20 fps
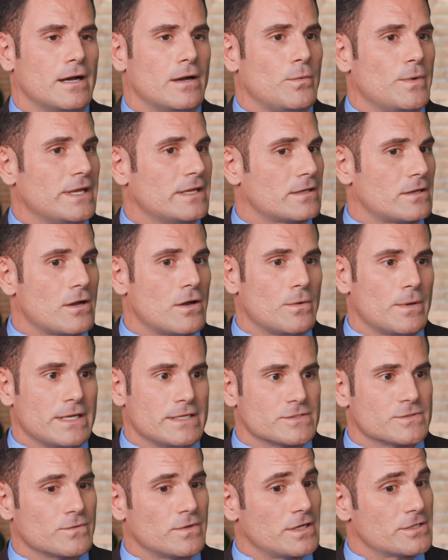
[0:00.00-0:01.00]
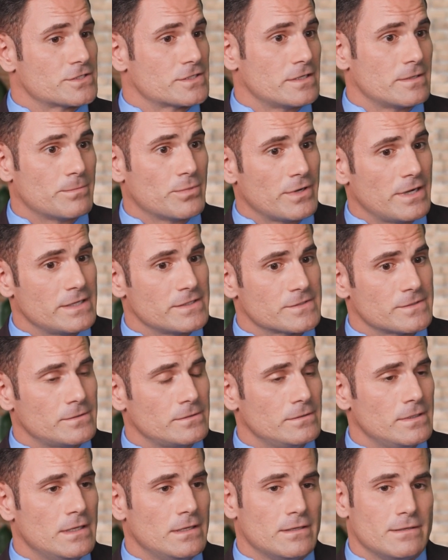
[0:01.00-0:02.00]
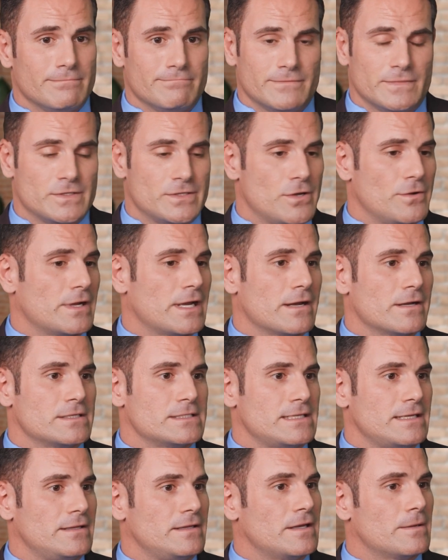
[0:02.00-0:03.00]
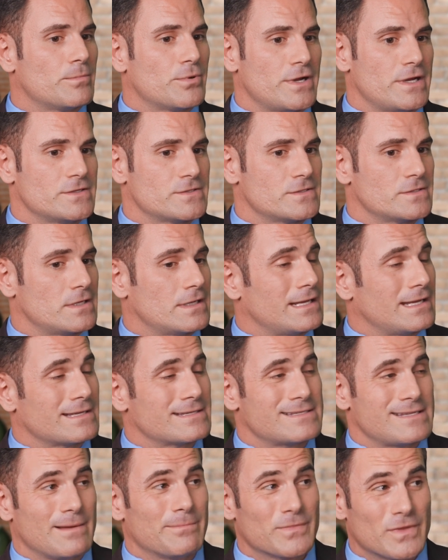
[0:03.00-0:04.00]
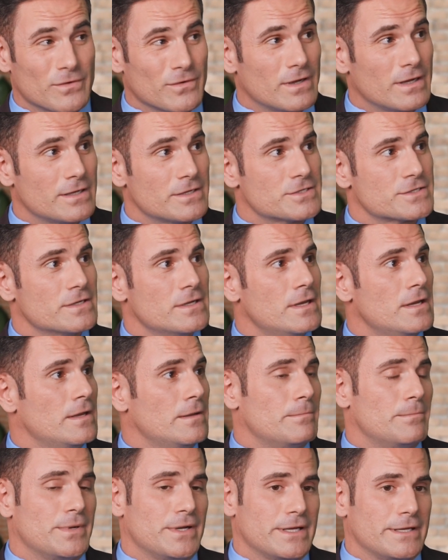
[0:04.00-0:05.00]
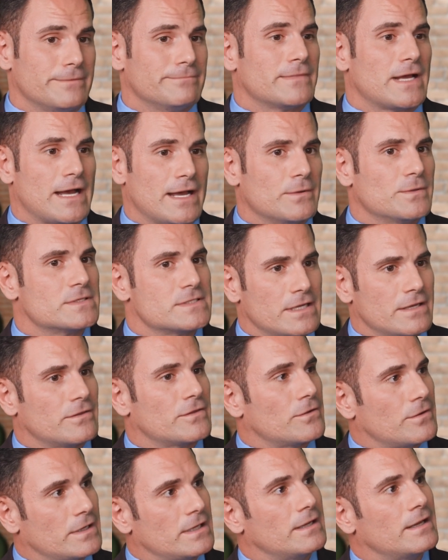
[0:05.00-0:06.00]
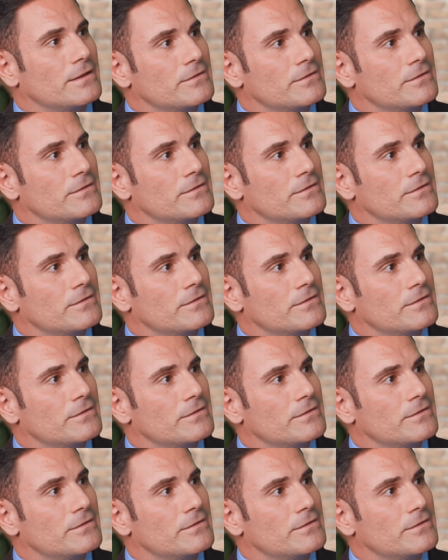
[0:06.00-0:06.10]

We can always rush an appraisal. No guarantee the appraiser is going to accept the rush, but I would say 30